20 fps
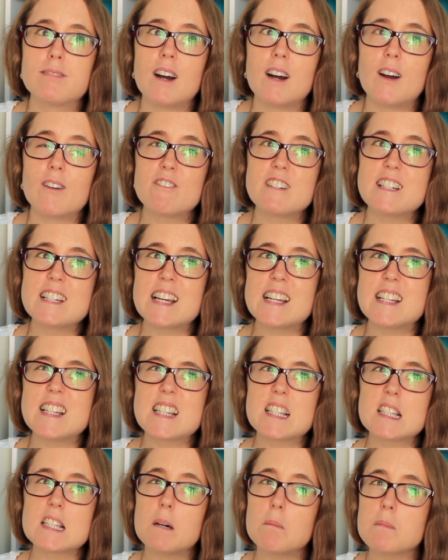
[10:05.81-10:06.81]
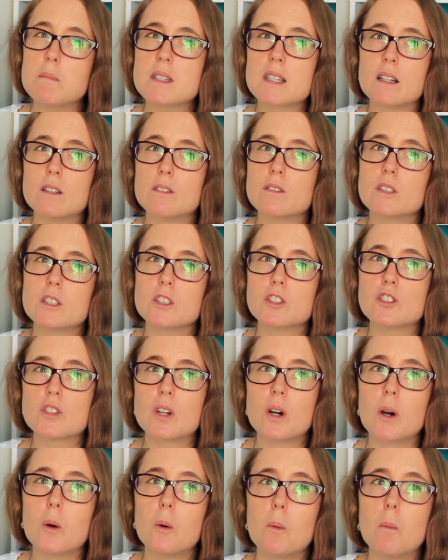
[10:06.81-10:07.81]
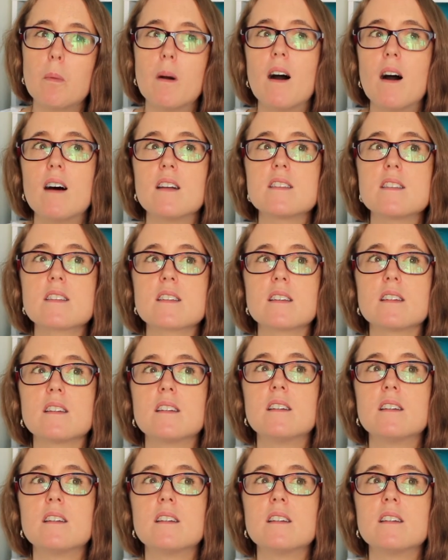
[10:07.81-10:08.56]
I retained some self-control, but